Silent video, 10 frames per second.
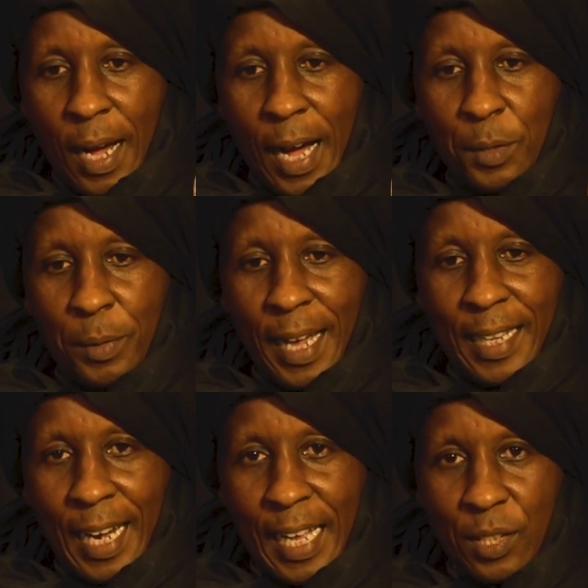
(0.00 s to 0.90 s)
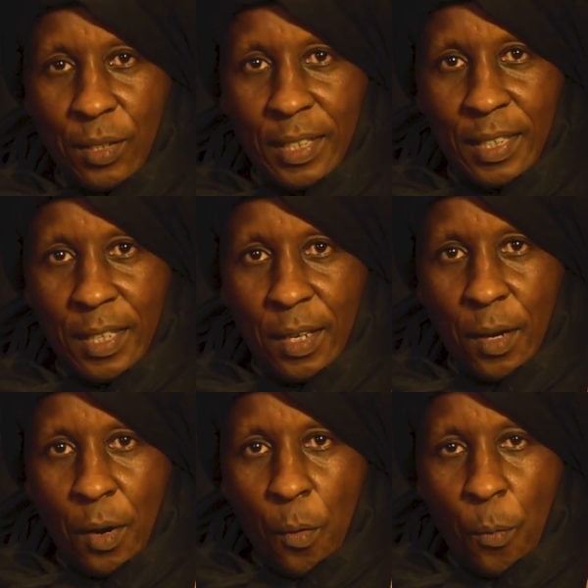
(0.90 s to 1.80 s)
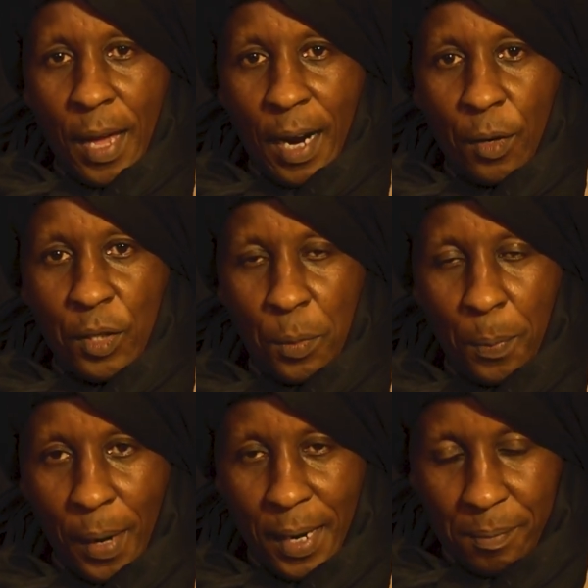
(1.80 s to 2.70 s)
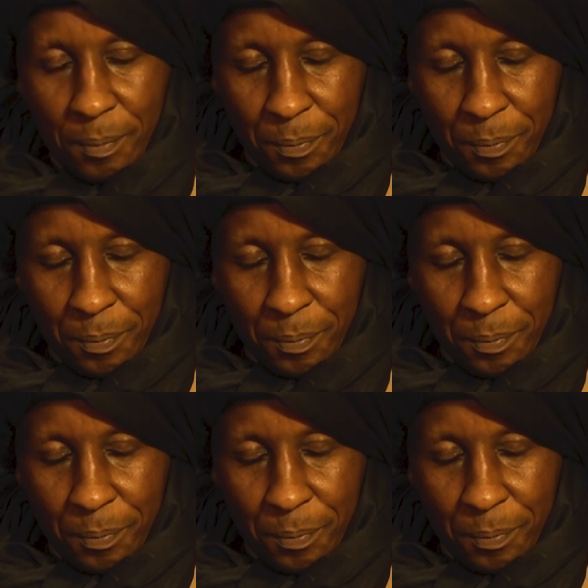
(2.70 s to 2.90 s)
As we end the lesson, we are going to pray.